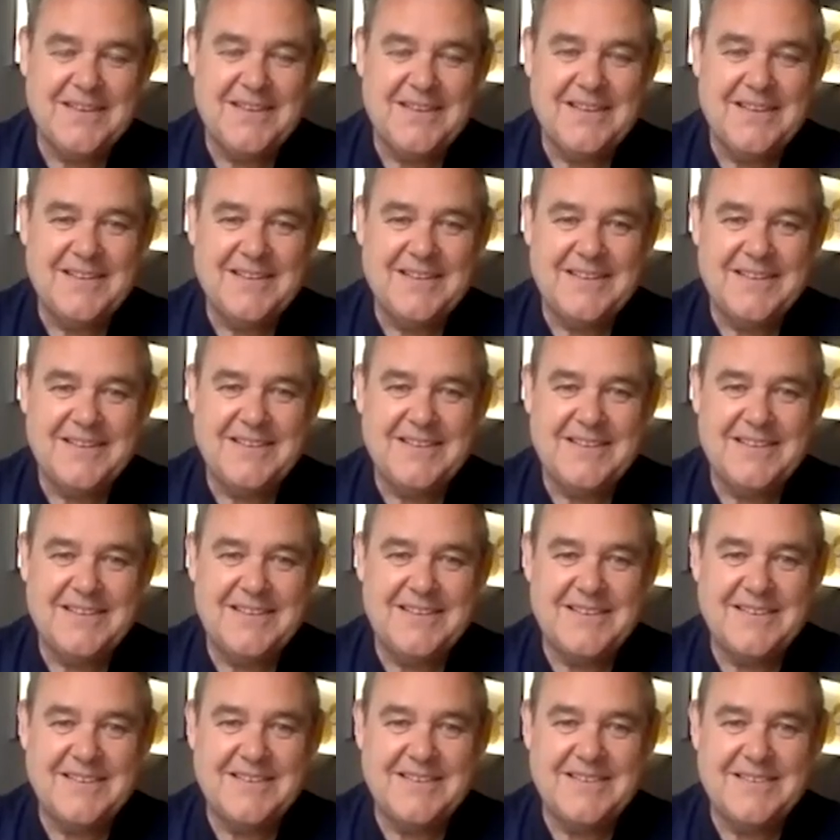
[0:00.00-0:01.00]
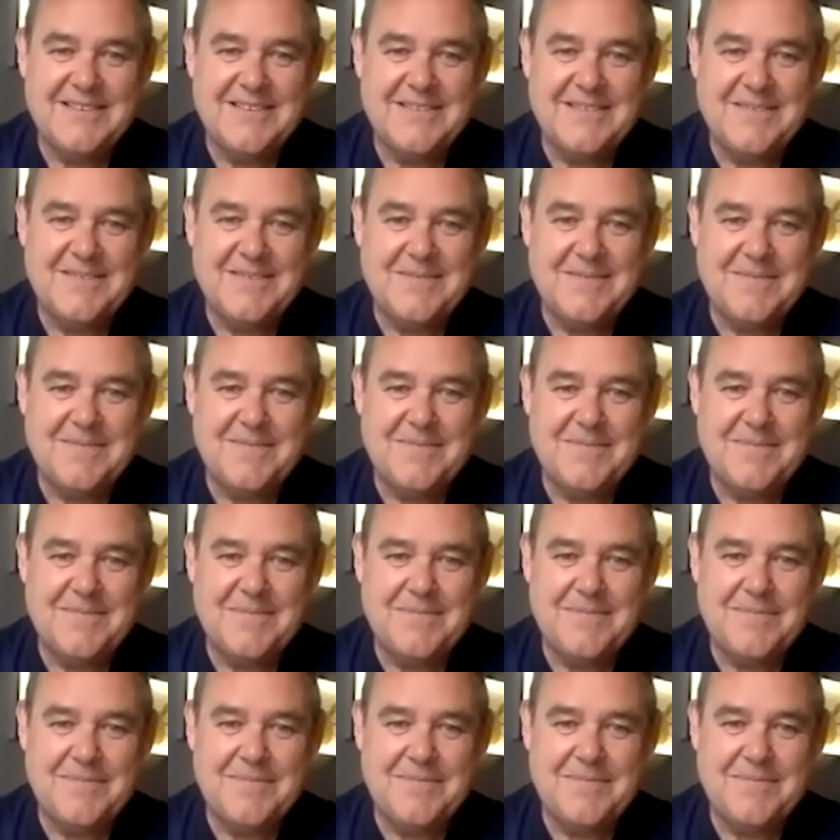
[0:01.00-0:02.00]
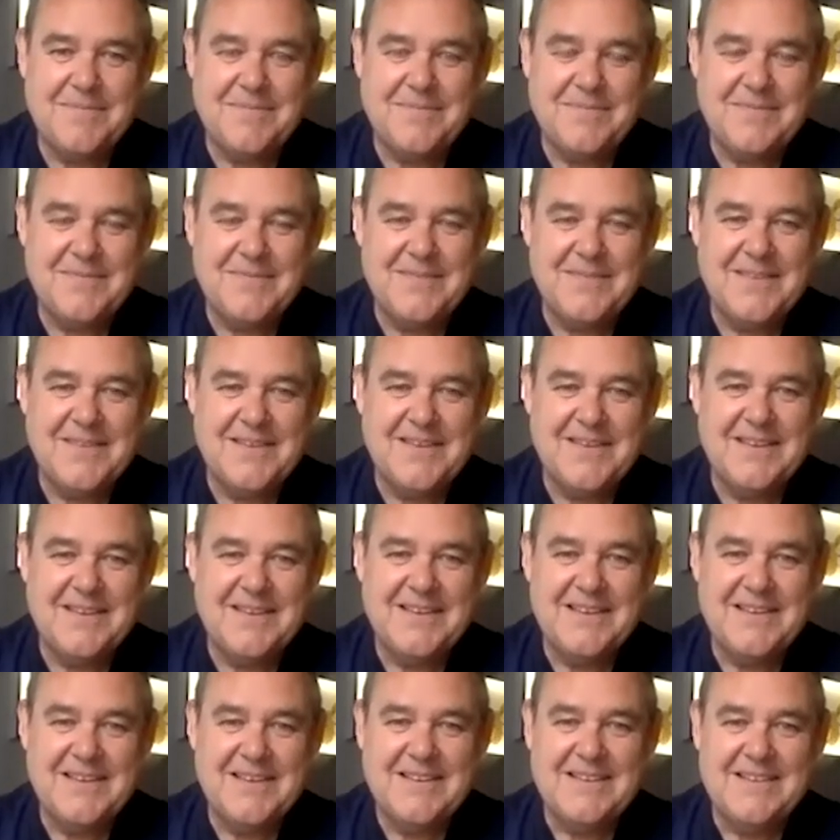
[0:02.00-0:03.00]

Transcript: The person shown says nothing.